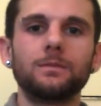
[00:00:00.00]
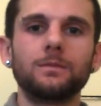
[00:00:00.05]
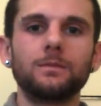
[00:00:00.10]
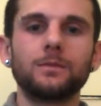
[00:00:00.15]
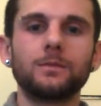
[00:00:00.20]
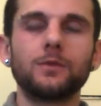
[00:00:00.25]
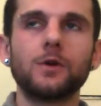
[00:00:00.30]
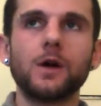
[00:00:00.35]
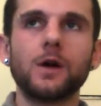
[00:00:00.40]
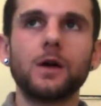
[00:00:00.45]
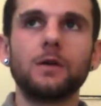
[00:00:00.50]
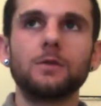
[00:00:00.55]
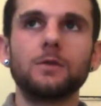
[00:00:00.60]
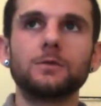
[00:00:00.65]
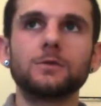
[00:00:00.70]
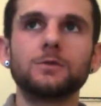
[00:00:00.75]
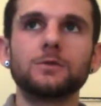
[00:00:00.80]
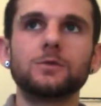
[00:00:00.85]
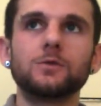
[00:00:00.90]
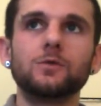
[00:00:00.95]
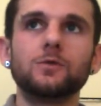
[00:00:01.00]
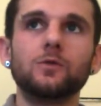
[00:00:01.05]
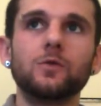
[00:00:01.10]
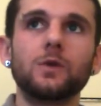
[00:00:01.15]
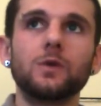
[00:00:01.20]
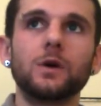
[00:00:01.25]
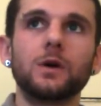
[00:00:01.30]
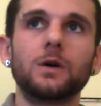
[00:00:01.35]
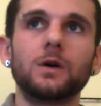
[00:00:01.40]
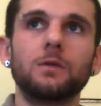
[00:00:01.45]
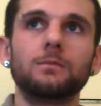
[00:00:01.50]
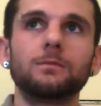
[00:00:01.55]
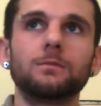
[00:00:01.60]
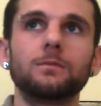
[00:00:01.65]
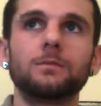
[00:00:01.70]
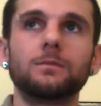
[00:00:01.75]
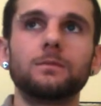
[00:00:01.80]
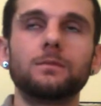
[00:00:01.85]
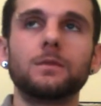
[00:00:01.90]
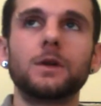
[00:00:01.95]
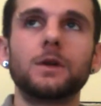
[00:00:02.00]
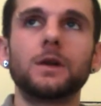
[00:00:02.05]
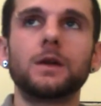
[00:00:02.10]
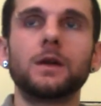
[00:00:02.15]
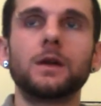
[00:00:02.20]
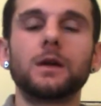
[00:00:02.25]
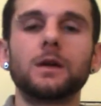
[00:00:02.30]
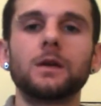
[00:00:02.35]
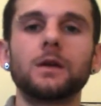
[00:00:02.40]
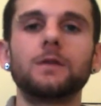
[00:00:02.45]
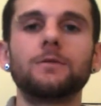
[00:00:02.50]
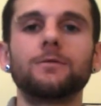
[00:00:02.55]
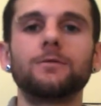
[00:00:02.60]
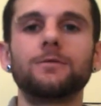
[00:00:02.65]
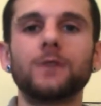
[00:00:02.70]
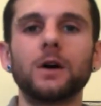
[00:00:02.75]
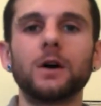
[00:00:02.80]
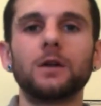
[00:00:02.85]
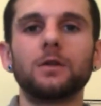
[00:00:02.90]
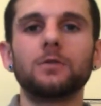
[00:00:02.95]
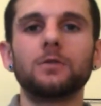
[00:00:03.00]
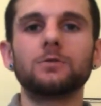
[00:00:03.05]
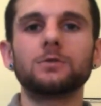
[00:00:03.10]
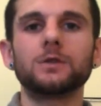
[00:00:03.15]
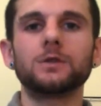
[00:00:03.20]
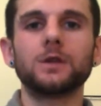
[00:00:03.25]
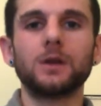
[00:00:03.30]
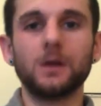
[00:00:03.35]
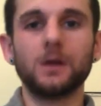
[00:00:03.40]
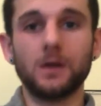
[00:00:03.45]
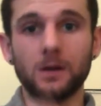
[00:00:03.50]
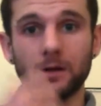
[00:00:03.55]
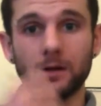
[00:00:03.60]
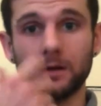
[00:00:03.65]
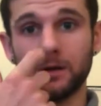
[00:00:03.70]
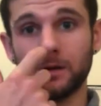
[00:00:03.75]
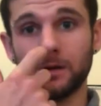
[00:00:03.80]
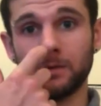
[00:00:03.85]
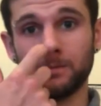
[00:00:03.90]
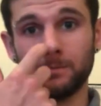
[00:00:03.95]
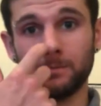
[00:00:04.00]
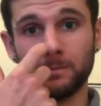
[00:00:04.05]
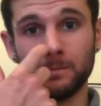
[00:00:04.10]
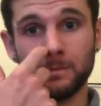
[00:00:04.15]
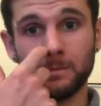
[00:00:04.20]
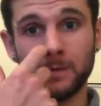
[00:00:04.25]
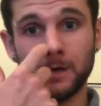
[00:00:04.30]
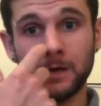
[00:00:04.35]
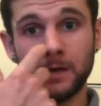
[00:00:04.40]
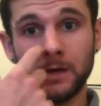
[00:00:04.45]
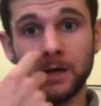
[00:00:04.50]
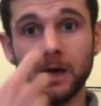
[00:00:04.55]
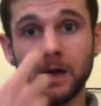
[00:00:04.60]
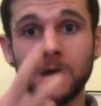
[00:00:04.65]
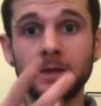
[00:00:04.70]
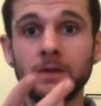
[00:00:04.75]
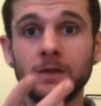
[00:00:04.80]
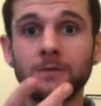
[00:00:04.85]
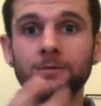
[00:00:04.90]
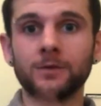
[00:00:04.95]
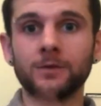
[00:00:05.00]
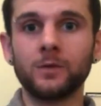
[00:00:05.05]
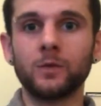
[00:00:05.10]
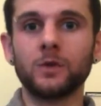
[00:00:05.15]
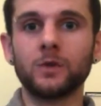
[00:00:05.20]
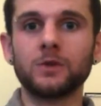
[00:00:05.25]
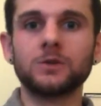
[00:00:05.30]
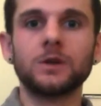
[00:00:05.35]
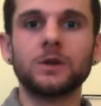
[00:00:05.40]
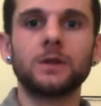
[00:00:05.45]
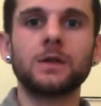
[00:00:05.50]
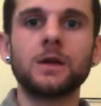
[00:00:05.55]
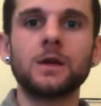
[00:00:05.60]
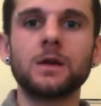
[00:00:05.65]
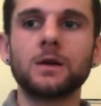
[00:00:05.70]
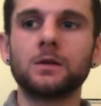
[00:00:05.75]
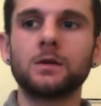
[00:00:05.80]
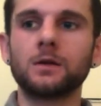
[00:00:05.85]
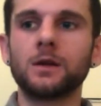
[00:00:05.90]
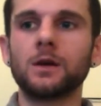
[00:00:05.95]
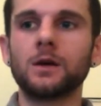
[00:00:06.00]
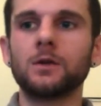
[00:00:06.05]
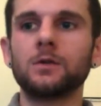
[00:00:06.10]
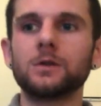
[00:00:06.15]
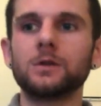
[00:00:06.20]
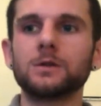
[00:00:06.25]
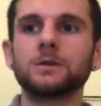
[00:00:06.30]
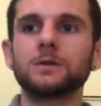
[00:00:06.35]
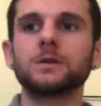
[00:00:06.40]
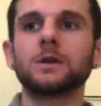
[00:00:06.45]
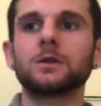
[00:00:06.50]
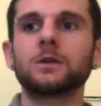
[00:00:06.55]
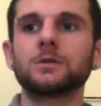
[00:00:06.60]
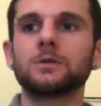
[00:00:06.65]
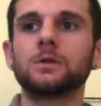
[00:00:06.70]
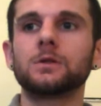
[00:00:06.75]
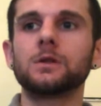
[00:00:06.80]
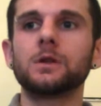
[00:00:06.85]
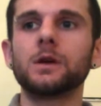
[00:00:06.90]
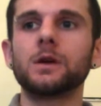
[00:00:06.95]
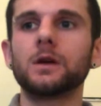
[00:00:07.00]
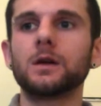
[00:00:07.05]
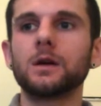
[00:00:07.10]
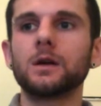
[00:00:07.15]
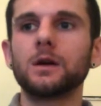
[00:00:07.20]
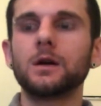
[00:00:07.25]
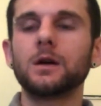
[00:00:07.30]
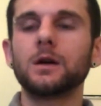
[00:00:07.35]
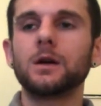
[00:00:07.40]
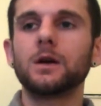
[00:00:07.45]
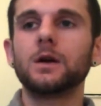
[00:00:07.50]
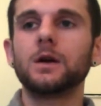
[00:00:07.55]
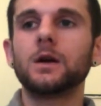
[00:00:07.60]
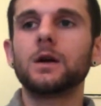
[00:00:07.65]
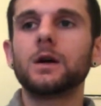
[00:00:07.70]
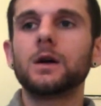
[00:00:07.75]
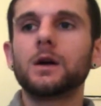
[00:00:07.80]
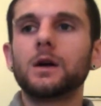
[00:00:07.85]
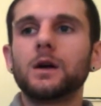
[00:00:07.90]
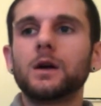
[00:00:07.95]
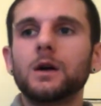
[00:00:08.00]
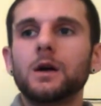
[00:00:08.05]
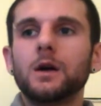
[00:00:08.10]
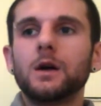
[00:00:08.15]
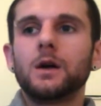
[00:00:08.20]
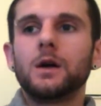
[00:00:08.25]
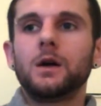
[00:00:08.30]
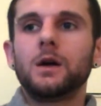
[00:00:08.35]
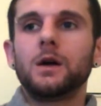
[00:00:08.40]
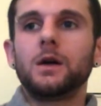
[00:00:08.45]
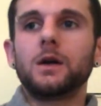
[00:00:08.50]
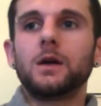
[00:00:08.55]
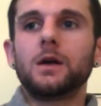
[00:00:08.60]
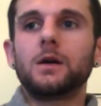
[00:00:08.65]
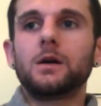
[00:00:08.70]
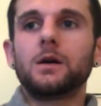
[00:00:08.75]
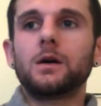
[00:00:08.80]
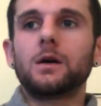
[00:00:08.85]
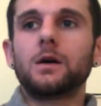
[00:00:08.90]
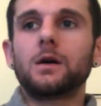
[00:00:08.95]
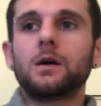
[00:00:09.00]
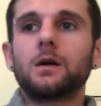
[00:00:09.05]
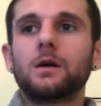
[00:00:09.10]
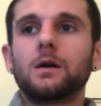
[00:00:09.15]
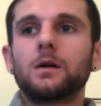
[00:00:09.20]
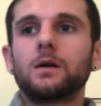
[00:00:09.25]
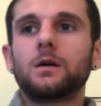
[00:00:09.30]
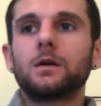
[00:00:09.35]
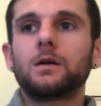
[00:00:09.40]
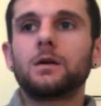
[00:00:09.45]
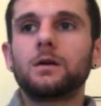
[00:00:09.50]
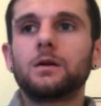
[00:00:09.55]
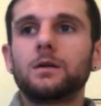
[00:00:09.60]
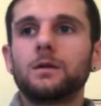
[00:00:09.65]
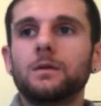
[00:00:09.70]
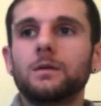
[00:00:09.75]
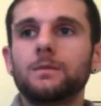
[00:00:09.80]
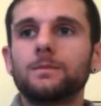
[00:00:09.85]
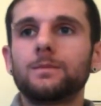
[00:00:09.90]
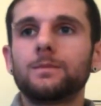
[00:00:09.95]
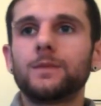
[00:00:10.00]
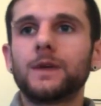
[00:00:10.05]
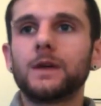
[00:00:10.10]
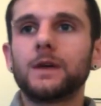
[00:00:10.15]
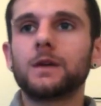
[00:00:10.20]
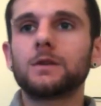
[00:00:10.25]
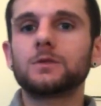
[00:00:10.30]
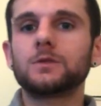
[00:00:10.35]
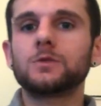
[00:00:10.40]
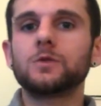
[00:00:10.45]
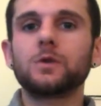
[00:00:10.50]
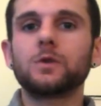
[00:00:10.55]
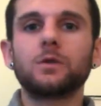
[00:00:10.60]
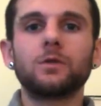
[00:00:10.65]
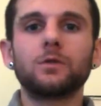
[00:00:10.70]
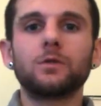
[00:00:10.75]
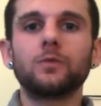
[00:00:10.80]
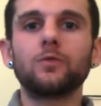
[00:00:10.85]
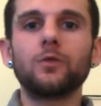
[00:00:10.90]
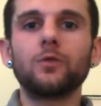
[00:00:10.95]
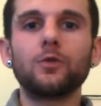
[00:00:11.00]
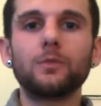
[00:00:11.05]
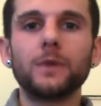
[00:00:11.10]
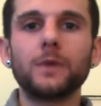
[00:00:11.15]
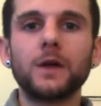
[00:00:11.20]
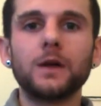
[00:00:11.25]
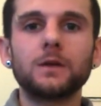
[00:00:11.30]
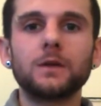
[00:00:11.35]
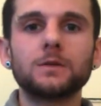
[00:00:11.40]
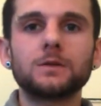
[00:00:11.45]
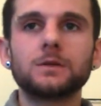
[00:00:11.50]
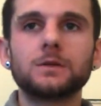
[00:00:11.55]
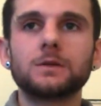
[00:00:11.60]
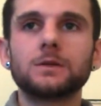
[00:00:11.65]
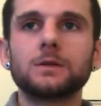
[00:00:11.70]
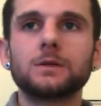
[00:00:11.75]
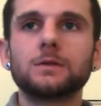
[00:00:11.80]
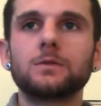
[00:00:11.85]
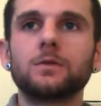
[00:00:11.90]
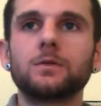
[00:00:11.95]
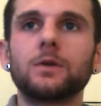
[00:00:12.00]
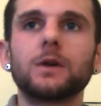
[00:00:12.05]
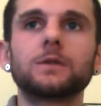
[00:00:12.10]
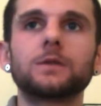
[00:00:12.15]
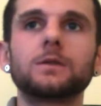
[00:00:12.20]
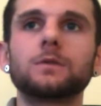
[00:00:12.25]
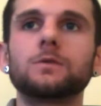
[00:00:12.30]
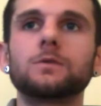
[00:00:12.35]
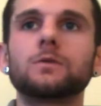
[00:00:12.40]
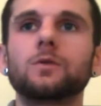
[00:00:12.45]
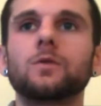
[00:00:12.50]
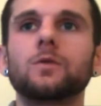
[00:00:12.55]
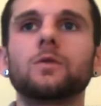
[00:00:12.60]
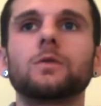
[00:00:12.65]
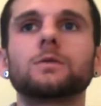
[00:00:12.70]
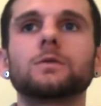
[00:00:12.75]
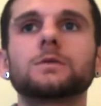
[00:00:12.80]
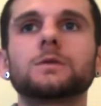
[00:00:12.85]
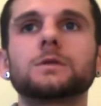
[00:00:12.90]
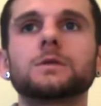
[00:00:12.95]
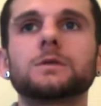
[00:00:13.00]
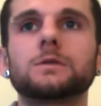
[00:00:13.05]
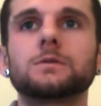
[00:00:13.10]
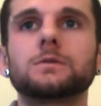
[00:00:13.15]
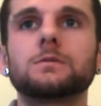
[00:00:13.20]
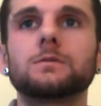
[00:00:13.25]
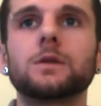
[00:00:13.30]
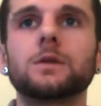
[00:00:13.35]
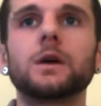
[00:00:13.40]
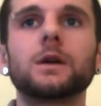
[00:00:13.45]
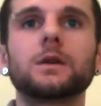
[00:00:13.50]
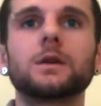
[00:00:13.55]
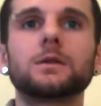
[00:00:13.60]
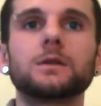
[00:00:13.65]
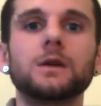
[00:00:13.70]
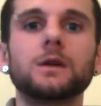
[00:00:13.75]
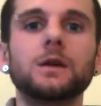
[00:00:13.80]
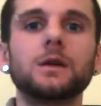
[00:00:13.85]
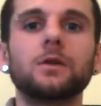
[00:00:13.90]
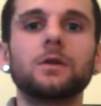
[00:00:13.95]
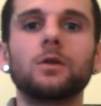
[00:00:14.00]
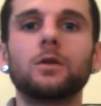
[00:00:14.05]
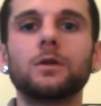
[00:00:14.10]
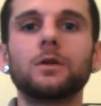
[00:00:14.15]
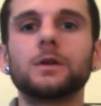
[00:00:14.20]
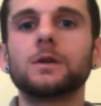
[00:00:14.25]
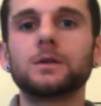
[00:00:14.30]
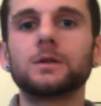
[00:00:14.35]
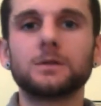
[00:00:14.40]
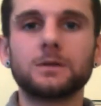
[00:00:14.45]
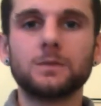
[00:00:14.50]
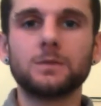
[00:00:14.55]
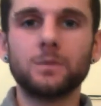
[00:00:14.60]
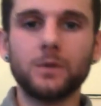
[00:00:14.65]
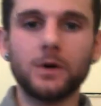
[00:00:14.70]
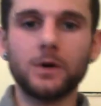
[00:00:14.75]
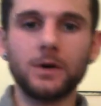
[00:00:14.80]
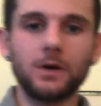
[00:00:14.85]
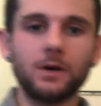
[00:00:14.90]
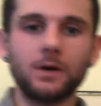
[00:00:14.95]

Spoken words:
prior to making It Follows, and I definitely want to check that out now. It's actually like a, I guess you would call it a romance directed towards like a teen audience, but